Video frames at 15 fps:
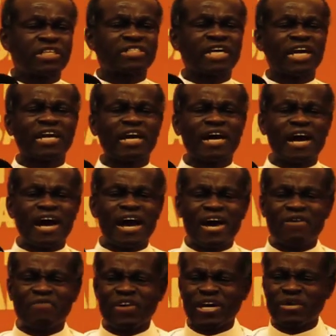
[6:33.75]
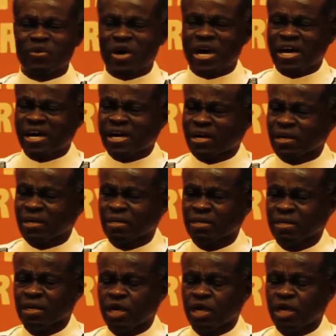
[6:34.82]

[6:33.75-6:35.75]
is alive and well,